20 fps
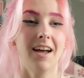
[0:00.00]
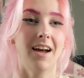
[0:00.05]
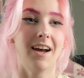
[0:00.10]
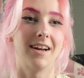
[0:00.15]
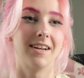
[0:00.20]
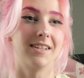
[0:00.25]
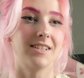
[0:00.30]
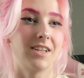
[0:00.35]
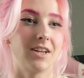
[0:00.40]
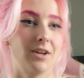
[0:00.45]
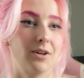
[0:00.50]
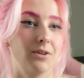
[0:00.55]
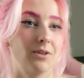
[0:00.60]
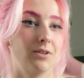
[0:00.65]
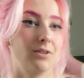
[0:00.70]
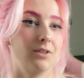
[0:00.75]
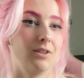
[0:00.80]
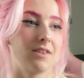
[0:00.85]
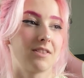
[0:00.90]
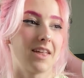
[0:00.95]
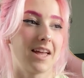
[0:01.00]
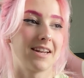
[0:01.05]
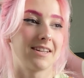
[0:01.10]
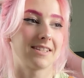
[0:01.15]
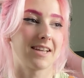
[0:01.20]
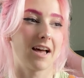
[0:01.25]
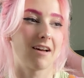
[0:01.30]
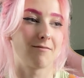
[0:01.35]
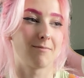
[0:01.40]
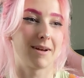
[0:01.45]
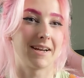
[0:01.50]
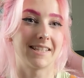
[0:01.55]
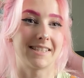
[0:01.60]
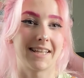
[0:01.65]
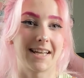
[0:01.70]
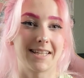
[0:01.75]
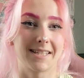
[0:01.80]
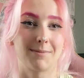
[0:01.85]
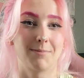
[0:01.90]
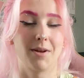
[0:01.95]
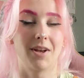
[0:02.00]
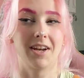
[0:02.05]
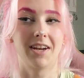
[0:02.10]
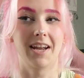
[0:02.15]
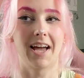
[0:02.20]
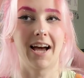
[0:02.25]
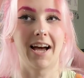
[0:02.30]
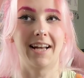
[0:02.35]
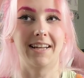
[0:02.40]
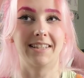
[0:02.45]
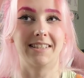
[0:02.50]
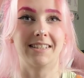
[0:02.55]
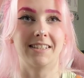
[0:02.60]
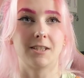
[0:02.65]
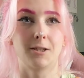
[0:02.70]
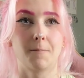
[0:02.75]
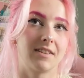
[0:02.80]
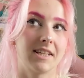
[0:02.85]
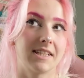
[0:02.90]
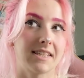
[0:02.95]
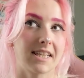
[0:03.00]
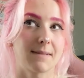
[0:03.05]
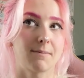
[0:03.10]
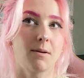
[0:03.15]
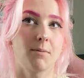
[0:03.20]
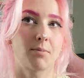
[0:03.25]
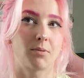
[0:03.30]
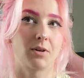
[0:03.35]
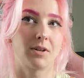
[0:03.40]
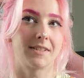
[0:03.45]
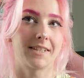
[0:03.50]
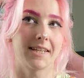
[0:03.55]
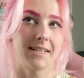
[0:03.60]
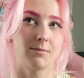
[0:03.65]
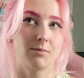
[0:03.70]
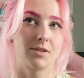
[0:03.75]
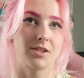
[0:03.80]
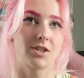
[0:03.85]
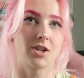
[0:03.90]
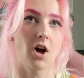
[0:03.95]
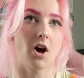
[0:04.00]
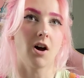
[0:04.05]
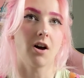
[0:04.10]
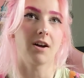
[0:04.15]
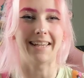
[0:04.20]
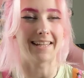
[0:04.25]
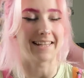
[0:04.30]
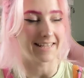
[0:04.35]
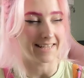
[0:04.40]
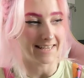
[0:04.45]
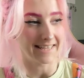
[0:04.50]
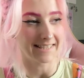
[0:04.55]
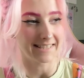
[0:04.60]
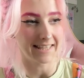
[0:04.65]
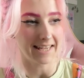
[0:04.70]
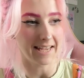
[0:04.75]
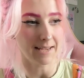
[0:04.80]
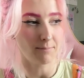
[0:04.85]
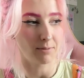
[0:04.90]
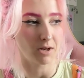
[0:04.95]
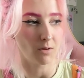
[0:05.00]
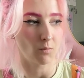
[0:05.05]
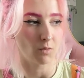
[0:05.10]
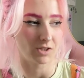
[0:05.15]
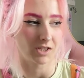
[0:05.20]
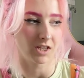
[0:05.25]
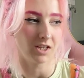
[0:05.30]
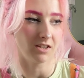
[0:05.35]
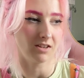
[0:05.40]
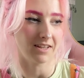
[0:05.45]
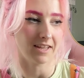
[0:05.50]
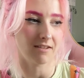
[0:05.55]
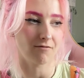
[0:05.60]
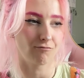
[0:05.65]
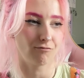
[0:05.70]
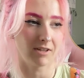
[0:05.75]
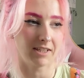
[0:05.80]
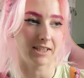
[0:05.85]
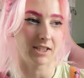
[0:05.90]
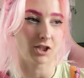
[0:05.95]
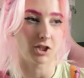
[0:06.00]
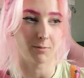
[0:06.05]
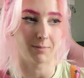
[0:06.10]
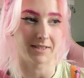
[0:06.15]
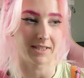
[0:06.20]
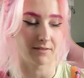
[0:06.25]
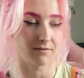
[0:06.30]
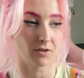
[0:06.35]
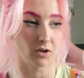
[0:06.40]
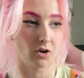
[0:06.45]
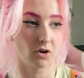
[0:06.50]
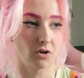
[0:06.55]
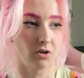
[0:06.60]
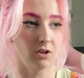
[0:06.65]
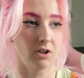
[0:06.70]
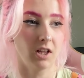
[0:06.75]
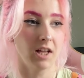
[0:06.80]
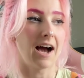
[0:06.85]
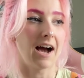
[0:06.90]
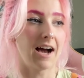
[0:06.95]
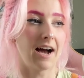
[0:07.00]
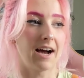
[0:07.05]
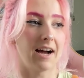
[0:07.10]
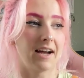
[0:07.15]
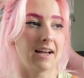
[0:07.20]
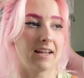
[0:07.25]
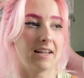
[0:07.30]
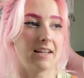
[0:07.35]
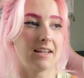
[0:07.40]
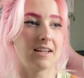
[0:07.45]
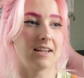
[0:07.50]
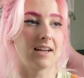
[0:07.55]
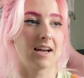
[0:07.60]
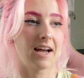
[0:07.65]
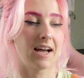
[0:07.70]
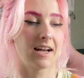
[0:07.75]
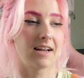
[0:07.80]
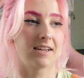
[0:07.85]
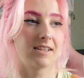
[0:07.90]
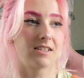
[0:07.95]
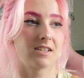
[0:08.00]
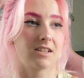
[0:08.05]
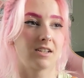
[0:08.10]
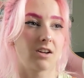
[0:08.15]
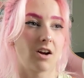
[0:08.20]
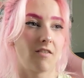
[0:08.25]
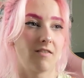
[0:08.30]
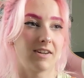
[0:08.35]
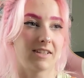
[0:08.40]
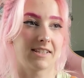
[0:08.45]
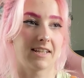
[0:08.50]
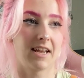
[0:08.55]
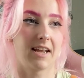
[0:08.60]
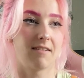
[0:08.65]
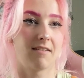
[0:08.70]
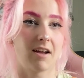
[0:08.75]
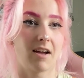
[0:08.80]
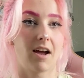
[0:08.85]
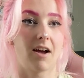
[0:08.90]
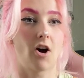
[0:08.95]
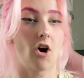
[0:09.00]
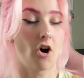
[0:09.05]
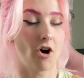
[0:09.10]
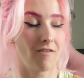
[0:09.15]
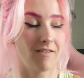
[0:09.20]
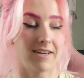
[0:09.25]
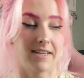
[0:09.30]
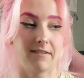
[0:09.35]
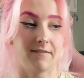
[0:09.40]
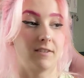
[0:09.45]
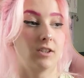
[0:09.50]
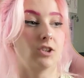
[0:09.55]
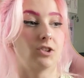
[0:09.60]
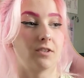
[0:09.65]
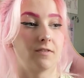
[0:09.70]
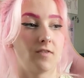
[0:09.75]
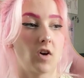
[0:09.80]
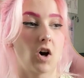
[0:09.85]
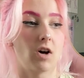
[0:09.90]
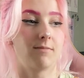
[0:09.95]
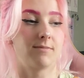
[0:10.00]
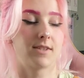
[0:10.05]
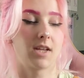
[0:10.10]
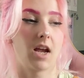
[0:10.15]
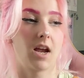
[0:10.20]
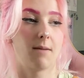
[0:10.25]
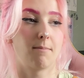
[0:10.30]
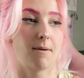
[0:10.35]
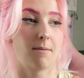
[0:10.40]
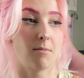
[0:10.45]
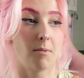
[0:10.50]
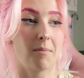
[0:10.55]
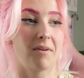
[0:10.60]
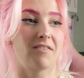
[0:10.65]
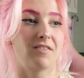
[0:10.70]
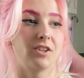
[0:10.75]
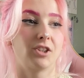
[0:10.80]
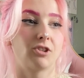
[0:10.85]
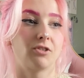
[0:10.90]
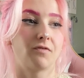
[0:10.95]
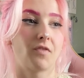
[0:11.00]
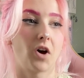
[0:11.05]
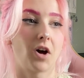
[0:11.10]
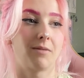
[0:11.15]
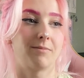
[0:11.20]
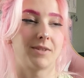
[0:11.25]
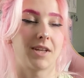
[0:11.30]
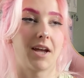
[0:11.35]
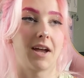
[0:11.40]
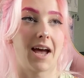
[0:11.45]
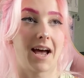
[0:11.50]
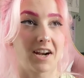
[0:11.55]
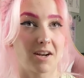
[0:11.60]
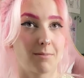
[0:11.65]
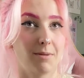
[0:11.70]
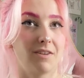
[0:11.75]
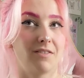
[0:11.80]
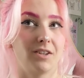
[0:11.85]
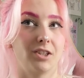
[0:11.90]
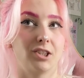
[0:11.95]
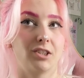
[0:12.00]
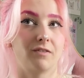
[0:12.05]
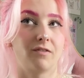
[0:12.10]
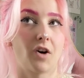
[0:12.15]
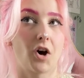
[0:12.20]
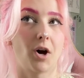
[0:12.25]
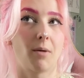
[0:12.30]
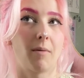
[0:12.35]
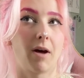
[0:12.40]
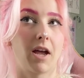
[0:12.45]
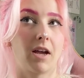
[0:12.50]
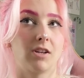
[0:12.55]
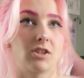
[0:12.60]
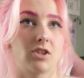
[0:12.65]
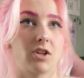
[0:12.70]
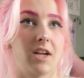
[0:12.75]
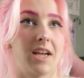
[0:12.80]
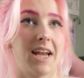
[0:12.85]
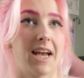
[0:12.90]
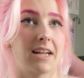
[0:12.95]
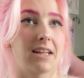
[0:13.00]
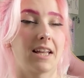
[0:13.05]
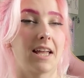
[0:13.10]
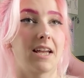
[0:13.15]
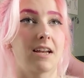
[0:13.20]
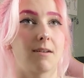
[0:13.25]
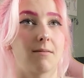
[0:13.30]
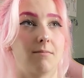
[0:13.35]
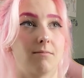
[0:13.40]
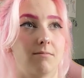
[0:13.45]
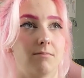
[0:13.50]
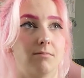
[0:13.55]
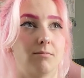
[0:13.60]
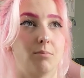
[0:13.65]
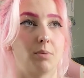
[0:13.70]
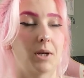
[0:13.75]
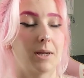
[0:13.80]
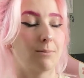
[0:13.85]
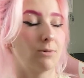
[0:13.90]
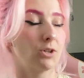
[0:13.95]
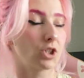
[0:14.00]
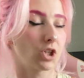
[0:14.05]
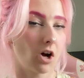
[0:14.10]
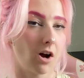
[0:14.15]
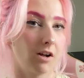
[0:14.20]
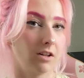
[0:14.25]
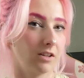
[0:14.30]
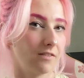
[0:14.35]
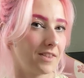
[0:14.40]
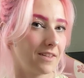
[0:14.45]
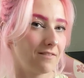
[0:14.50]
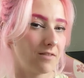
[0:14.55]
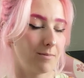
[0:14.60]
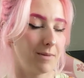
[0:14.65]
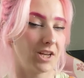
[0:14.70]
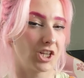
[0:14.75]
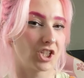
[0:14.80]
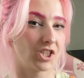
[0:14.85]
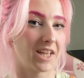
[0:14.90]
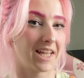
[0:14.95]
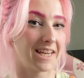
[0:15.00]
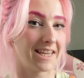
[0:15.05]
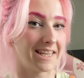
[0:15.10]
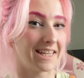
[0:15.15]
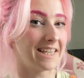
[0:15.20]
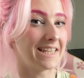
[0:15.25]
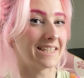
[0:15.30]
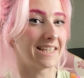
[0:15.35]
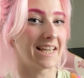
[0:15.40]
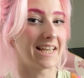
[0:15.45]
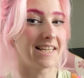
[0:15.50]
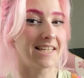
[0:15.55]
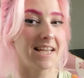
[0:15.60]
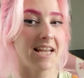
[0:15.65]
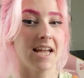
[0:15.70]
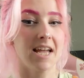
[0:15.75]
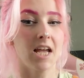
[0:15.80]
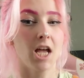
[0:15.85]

until then to have my assessment. And the assessment process was not easy, but it wasn't like really super difficult. I had obviously already filled the forms out. My mum had filled the forms out. Adam had filled the form out. So he had like pretty much all of the information that he needed.